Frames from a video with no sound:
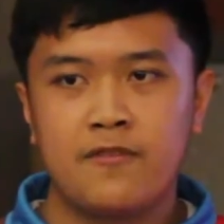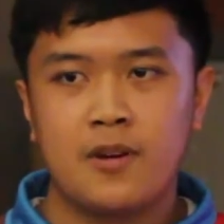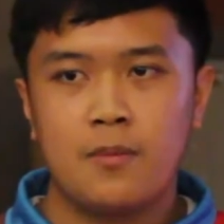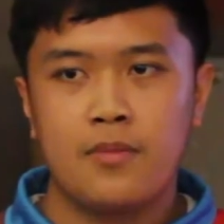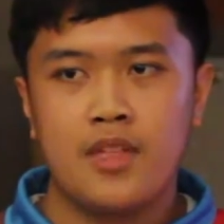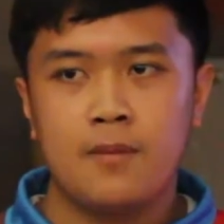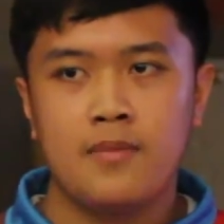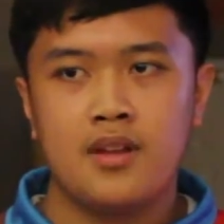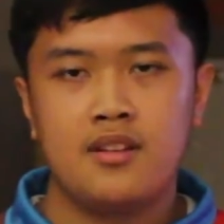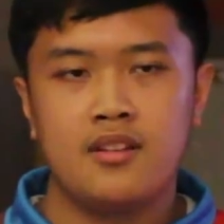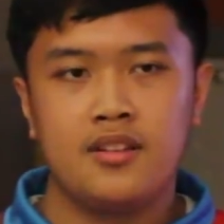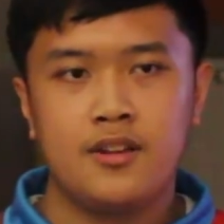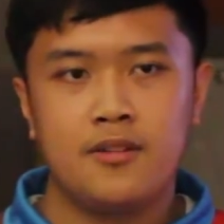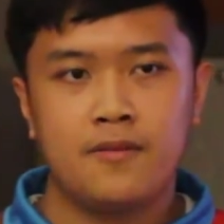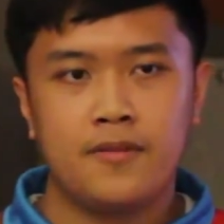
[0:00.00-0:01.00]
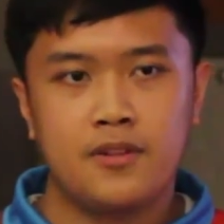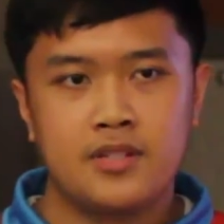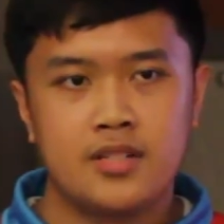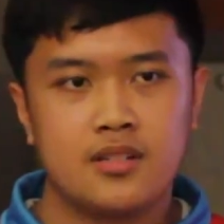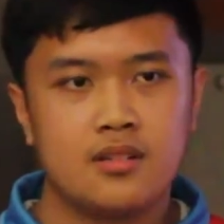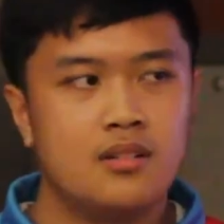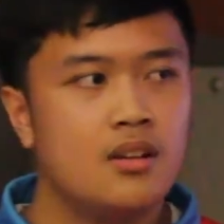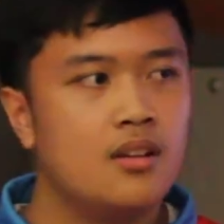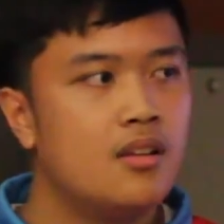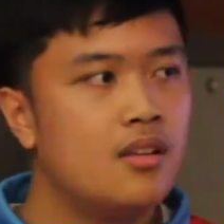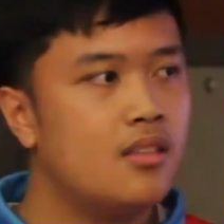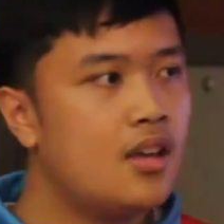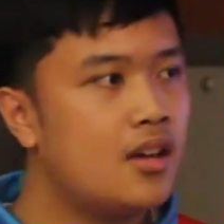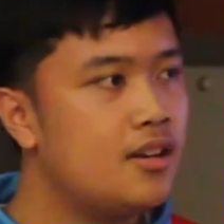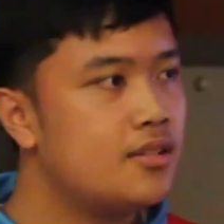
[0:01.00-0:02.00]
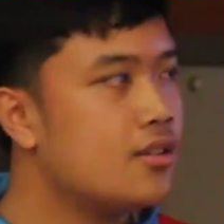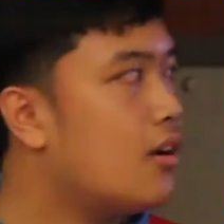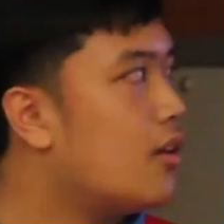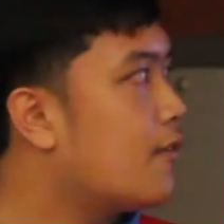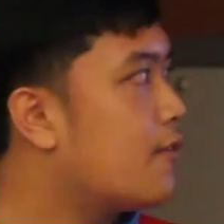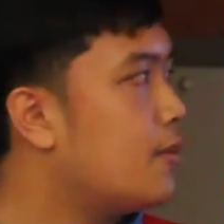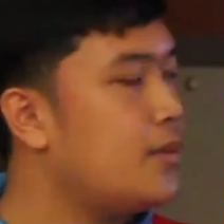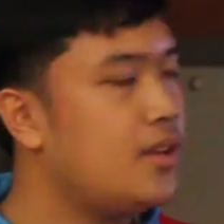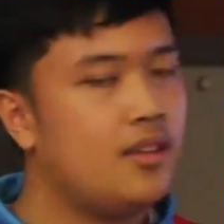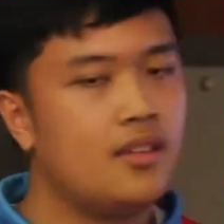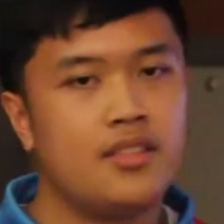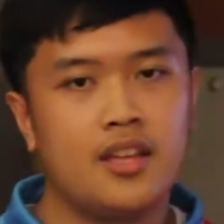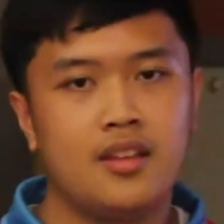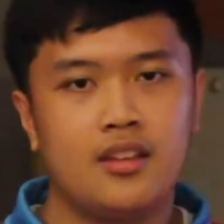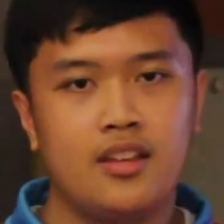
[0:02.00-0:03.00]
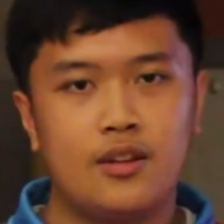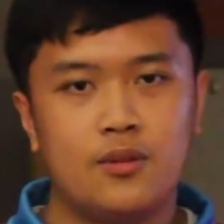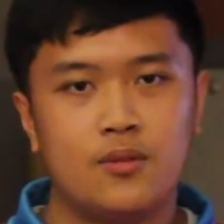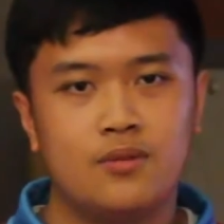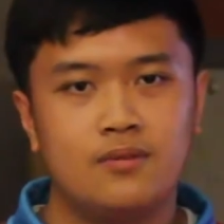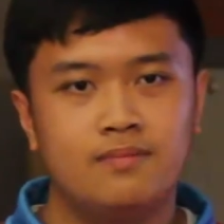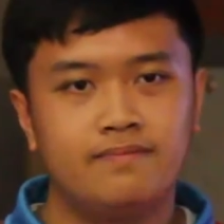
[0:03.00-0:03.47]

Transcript: from them in the near future. That is all from me. Thank you.